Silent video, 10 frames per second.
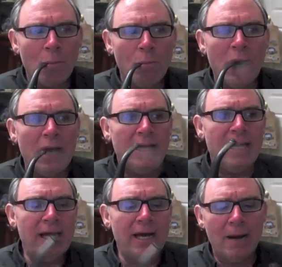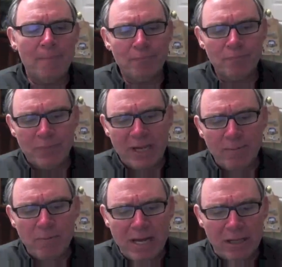But he
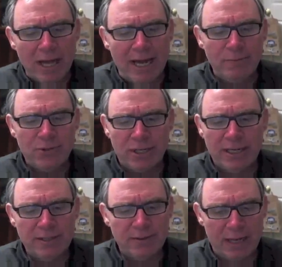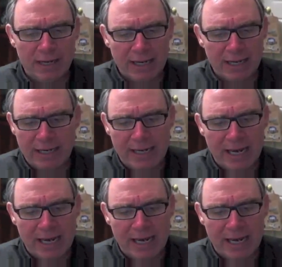claims, and he